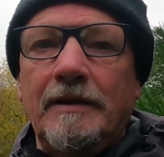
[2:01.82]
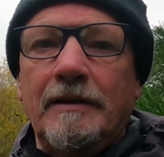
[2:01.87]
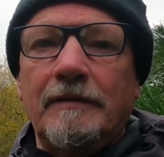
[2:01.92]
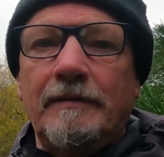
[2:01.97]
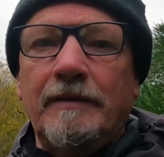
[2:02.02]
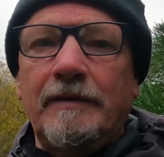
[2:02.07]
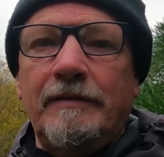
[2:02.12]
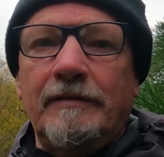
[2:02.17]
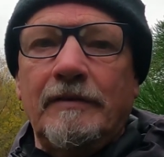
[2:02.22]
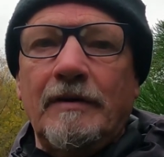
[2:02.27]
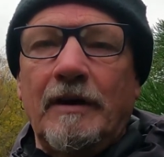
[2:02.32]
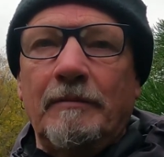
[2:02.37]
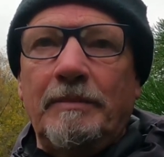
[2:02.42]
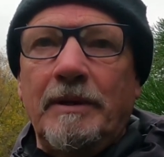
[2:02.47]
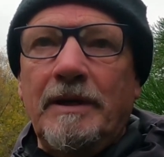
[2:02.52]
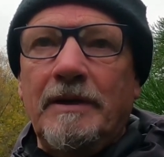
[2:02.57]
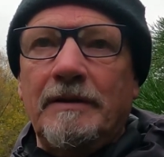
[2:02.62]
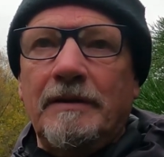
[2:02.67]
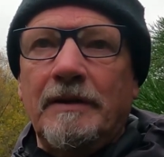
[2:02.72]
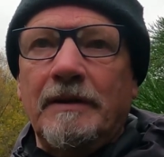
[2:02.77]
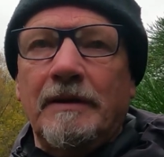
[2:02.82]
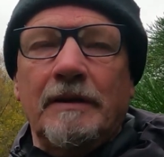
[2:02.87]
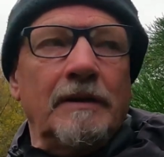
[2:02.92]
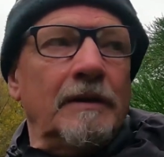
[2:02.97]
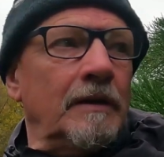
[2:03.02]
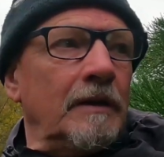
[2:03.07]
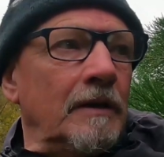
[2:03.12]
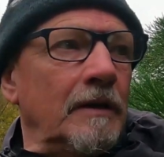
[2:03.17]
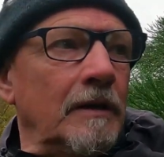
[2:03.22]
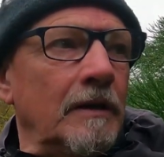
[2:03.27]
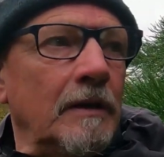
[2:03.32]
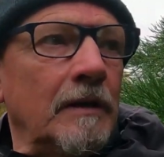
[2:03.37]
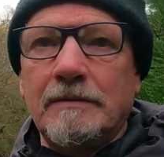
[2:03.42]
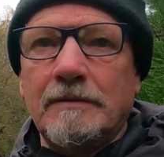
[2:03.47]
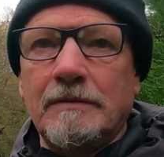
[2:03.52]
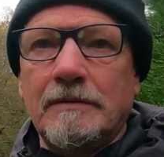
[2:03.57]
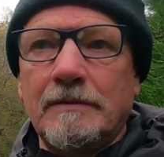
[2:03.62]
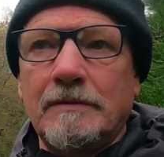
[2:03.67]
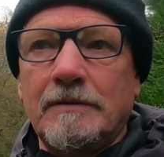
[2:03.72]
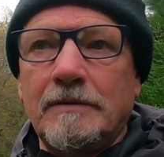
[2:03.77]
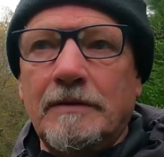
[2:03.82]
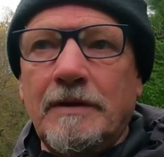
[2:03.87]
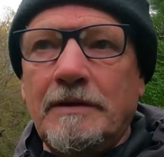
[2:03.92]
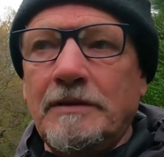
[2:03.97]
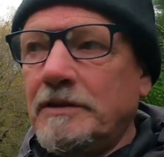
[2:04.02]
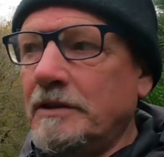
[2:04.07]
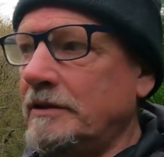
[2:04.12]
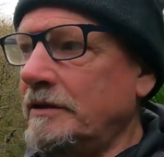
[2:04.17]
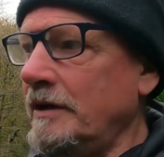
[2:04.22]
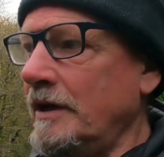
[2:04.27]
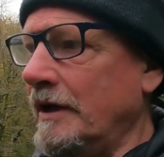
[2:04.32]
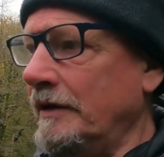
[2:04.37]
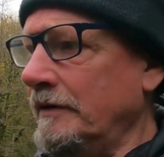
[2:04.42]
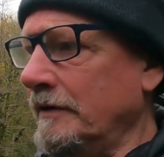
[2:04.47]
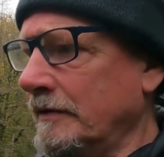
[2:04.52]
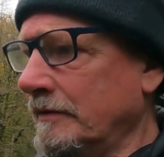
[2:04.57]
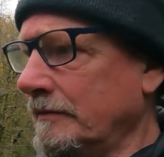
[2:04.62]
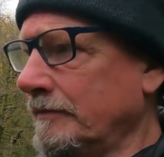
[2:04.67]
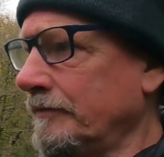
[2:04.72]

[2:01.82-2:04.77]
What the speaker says: at you, you even got a beard. So then she said,